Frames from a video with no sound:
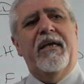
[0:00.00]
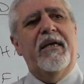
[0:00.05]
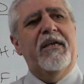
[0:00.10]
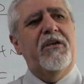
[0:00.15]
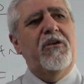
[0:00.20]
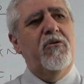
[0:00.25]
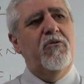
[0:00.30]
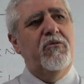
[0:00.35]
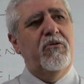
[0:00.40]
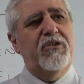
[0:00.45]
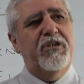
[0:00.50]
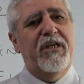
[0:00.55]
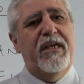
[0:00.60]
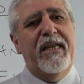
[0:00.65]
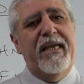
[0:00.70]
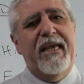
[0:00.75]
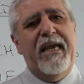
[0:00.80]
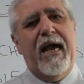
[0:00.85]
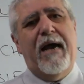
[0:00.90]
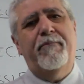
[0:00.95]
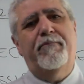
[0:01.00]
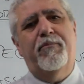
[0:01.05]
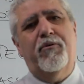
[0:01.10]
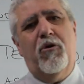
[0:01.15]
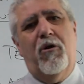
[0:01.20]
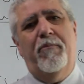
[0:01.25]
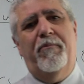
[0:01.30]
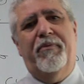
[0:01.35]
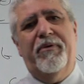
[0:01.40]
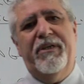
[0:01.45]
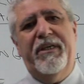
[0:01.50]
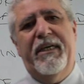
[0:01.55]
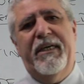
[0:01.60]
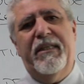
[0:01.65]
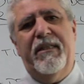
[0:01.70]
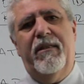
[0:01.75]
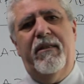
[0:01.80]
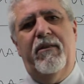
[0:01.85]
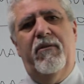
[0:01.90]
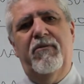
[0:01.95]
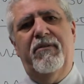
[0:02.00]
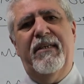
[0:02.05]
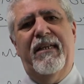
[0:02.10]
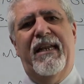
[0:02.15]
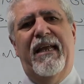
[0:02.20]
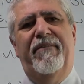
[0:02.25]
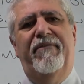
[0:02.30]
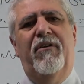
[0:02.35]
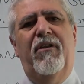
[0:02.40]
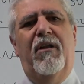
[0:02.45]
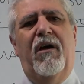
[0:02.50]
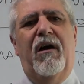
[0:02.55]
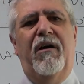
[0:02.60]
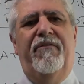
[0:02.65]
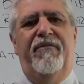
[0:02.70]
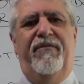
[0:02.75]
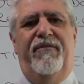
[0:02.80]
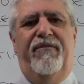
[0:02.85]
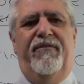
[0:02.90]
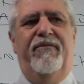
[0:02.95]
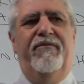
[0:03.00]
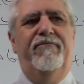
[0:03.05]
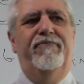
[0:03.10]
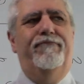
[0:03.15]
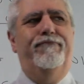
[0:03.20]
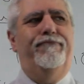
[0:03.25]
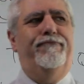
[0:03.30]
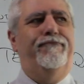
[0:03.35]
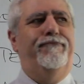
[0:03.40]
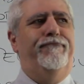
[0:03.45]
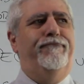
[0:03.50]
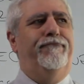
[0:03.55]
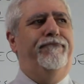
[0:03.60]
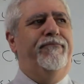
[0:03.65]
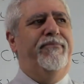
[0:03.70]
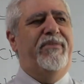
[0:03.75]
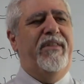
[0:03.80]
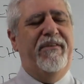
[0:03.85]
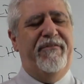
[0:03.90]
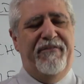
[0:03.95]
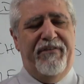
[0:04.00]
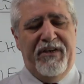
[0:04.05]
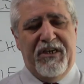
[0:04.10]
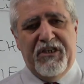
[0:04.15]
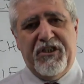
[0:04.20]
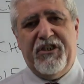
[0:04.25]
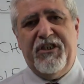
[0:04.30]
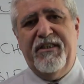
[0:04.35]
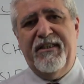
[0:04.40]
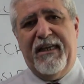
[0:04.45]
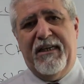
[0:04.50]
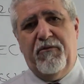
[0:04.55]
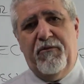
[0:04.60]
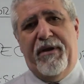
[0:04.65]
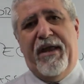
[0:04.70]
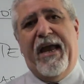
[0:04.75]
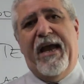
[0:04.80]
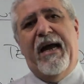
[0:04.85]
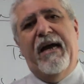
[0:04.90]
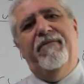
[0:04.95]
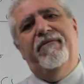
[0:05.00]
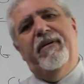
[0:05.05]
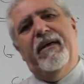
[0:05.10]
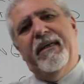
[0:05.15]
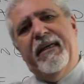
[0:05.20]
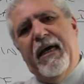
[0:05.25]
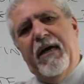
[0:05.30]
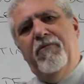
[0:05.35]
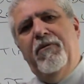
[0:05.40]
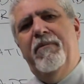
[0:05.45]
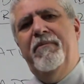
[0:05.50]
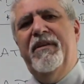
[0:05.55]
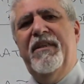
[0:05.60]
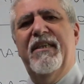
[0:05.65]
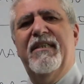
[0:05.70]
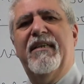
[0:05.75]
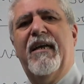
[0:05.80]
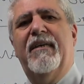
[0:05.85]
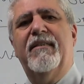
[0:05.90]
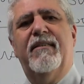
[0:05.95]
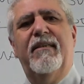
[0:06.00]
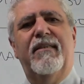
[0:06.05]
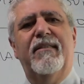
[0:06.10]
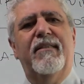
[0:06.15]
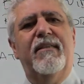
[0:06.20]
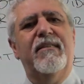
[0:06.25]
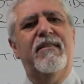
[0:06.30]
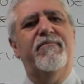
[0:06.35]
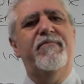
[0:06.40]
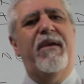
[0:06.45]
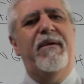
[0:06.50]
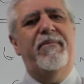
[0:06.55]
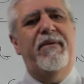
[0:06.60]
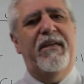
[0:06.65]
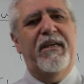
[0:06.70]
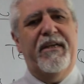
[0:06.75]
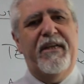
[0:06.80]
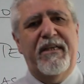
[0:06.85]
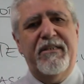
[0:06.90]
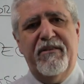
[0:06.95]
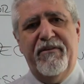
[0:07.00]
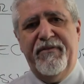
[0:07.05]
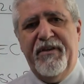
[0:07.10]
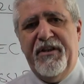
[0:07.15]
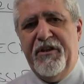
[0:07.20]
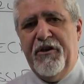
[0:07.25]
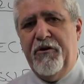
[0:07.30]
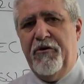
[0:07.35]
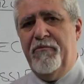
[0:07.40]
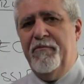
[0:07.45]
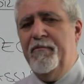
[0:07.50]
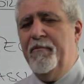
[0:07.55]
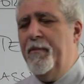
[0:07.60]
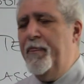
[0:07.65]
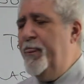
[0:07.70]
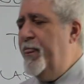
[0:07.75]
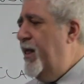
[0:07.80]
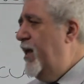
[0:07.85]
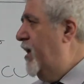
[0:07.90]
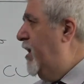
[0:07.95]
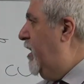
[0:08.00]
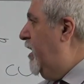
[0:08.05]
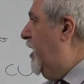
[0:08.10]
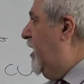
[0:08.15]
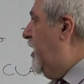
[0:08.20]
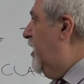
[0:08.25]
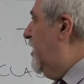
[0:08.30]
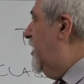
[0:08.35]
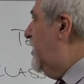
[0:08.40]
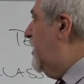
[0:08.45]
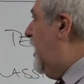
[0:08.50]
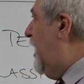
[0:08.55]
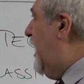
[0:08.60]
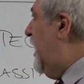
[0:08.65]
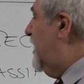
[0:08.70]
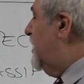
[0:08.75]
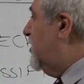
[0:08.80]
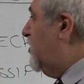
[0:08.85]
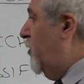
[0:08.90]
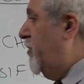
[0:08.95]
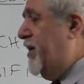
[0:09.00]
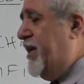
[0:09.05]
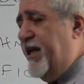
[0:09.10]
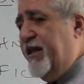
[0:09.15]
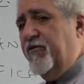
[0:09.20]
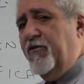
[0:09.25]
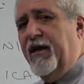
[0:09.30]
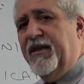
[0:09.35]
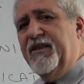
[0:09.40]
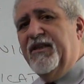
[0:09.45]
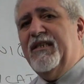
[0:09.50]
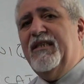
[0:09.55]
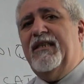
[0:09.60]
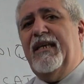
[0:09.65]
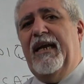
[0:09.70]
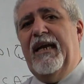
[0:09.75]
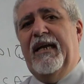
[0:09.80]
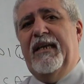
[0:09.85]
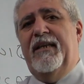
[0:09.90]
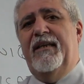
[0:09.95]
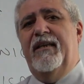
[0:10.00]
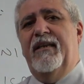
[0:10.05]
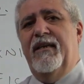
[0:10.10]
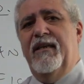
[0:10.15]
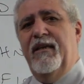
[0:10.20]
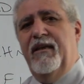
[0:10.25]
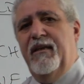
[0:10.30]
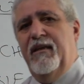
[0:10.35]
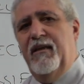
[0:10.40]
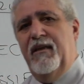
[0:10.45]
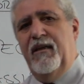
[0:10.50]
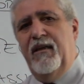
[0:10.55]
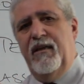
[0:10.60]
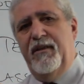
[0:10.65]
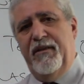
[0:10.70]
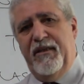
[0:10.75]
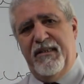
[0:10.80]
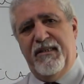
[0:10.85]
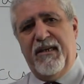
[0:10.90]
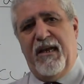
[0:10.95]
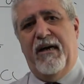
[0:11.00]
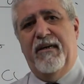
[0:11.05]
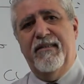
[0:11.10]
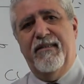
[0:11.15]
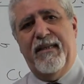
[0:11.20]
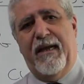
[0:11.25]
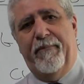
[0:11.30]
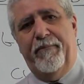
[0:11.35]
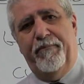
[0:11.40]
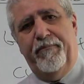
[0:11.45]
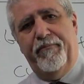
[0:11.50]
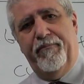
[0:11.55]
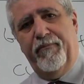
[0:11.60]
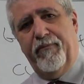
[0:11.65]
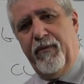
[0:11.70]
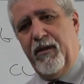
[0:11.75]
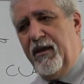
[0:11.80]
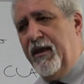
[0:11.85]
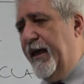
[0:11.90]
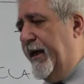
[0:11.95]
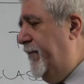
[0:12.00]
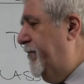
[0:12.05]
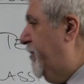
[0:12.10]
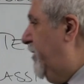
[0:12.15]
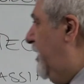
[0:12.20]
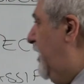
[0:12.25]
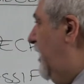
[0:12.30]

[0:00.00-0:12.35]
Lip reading: usually appropriate to the level of definitions that we have, and I will be discussing this maybe in another video. So we need to understand this concept, okay?